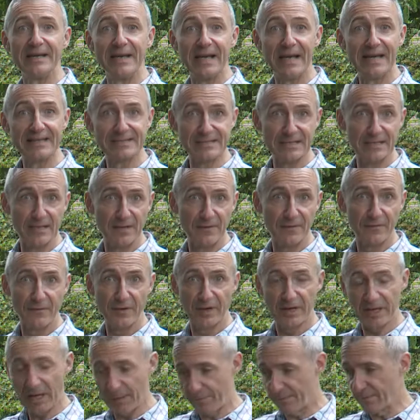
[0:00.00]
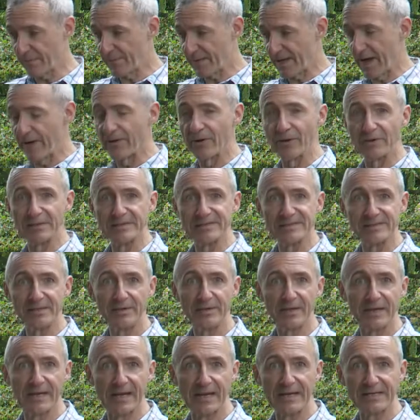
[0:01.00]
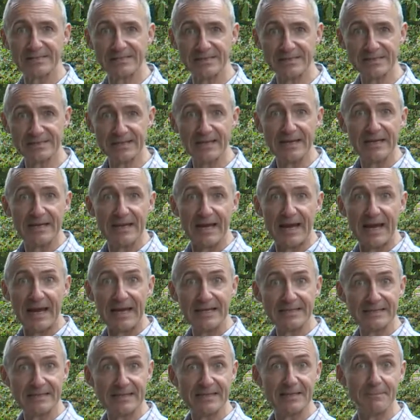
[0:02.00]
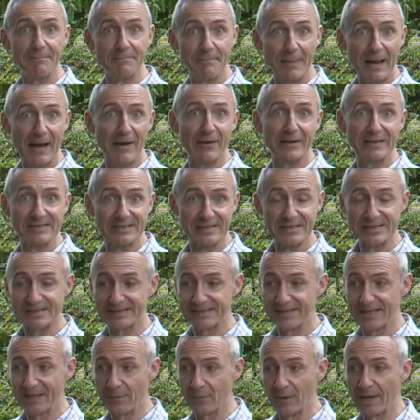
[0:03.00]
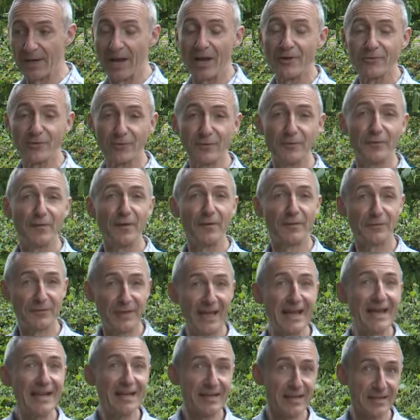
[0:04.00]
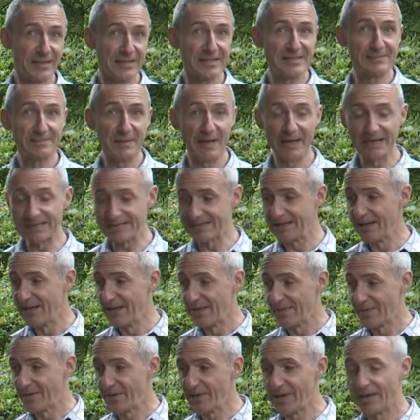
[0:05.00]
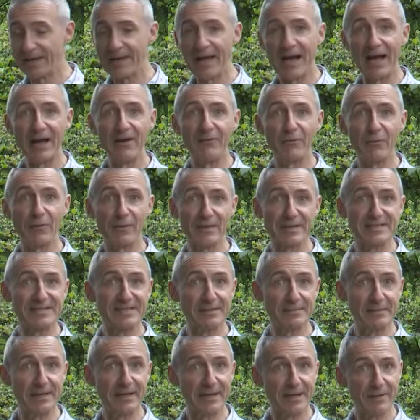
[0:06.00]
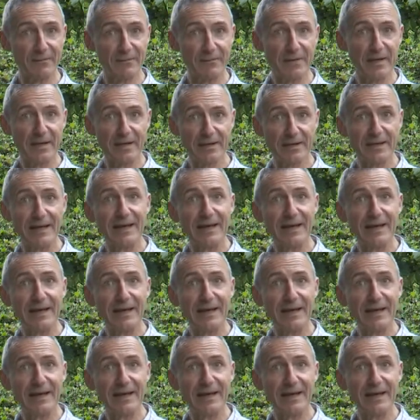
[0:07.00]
is enough for a couple of carry on suitcases, and it embarrasses the 115 litre space that you'd have with a similarly configured